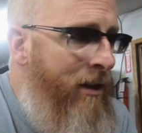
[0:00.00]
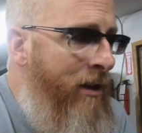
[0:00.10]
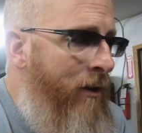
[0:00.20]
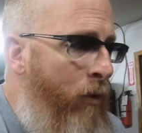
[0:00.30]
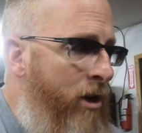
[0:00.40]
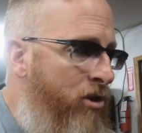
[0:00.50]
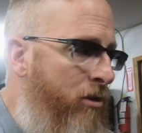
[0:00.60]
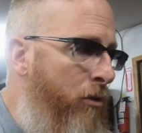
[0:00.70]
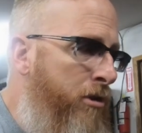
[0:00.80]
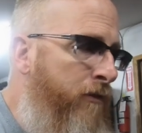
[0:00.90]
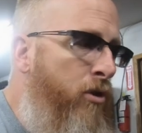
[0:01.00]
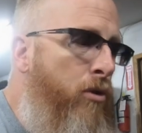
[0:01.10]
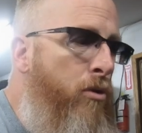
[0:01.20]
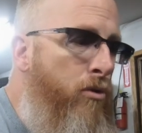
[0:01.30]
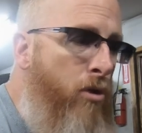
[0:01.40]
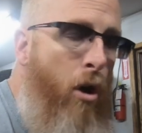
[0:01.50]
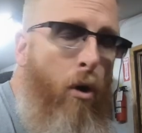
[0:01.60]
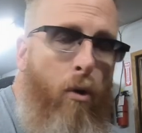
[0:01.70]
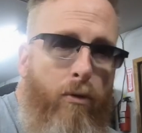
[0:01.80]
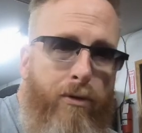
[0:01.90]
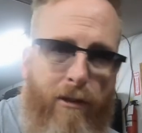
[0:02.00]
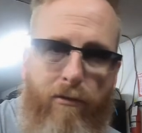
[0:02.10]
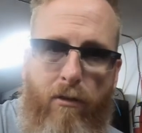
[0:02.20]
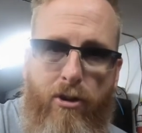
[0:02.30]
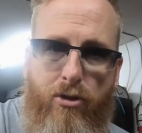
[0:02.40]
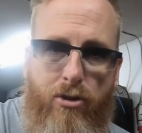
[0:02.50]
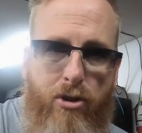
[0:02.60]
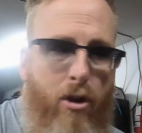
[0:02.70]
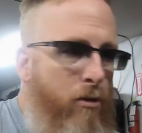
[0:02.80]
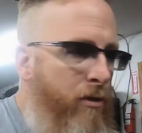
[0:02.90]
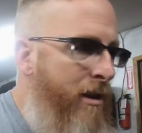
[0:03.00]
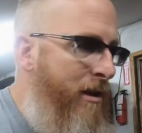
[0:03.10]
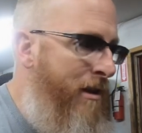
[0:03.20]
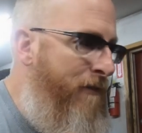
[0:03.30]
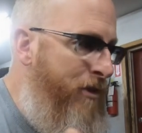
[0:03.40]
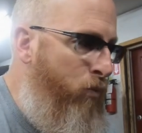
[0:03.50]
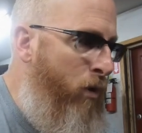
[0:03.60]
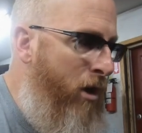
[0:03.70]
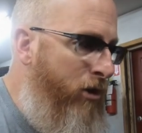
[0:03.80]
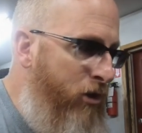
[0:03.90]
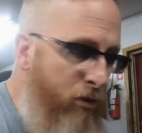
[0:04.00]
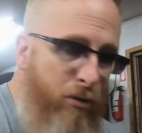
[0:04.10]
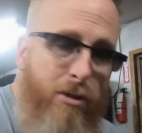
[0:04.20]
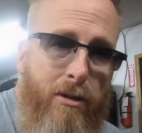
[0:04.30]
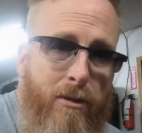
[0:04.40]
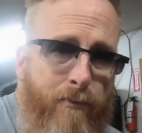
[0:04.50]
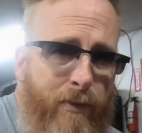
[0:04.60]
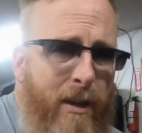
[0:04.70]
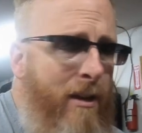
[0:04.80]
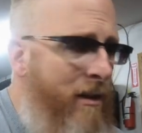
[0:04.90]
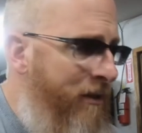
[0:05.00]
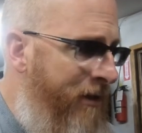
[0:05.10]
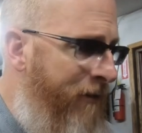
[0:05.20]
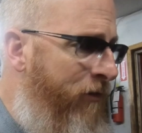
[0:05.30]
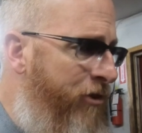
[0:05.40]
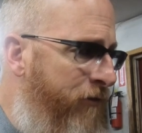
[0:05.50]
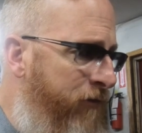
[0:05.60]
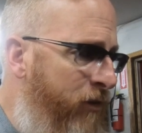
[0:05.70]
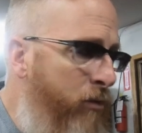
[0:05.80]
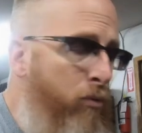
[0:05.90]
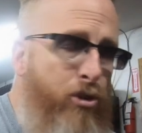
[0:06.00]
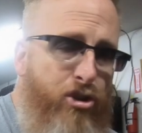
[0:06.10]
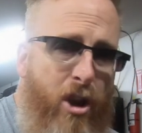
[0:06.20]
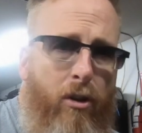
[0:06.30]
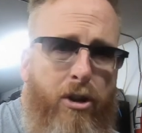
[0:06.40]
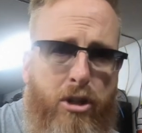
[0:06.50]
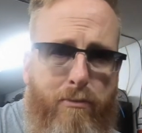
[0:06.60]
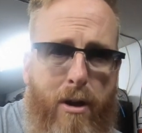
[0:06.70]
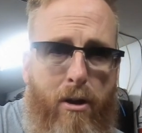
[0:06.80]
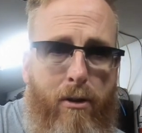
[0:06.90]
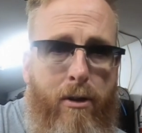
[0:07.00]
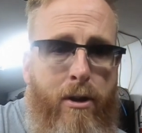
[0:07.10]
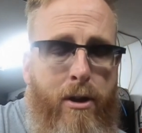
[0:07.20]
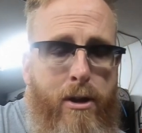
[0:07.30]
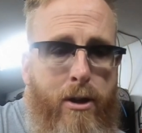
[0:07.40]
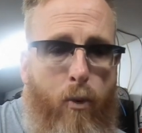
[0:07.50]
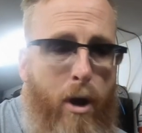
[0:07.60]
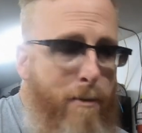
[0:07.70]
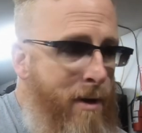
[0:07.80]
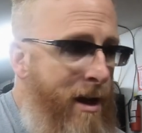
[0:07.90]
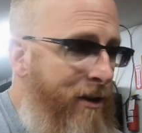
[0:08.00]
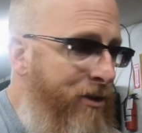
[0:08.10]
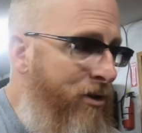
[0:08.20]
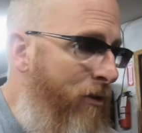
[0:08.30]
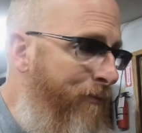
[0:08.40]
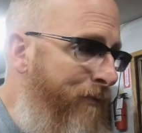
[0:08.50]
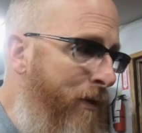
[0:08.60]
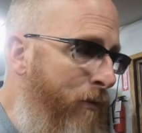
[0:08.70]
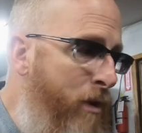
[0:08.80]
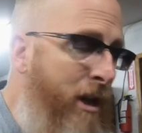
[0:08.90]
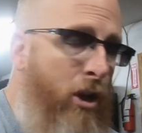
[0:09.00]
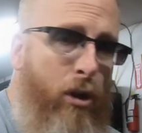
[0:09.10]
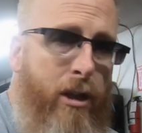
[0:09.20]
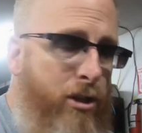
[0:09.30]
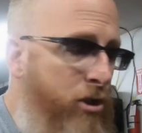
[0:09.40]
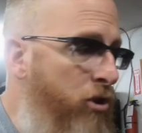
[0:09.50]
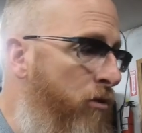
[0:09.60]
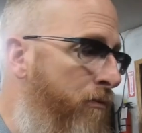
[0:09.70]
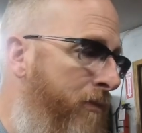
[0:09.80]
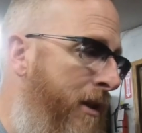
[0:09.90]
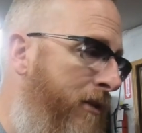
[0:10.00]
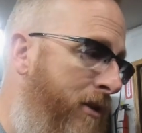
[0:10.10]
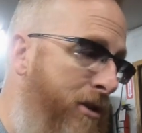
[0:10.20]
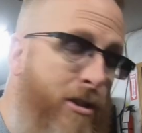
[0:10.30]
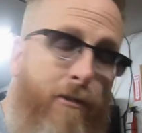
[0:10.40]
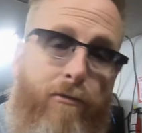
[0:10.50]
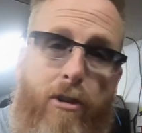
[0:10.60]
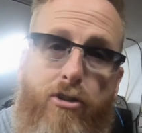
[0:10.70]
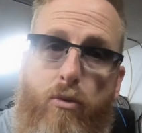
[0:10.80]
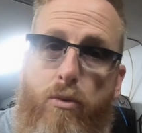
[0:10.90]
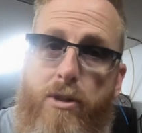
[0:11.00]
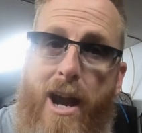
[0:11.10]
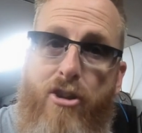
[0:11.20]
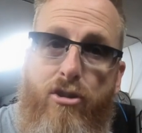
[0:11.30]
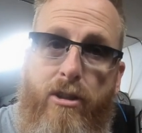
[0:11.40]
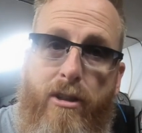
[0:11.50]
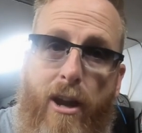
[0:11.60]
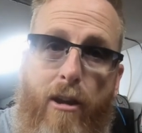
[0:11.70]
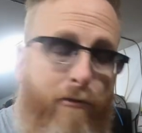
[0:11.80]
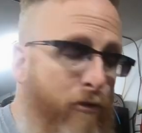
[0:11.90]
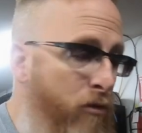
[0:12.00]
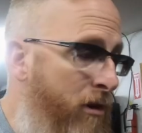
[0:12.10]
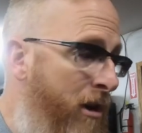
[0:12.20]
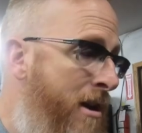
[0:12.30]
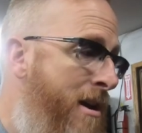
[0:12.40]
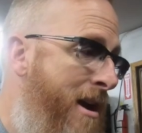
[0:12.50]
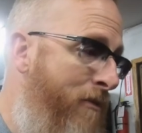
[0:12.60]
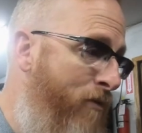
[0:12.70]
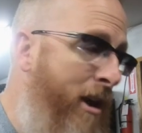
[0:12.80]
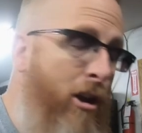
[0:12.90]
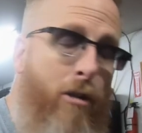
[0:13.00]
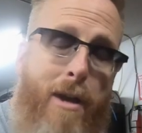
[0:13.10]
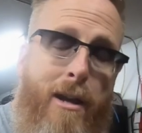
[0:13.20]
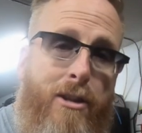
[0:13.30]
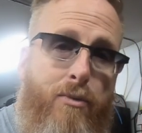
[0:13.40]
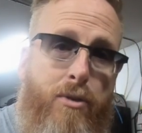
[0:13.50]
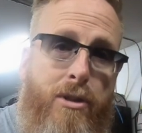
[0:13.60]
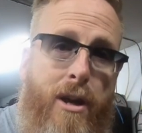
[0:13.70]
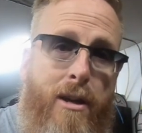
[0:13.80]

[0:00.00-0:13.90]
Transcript: which those of you who know differentials know that if it's well used, the differential fluid will generally smell quite bad. So we can only assume that this differential was actually cared for and regular maintenance was done.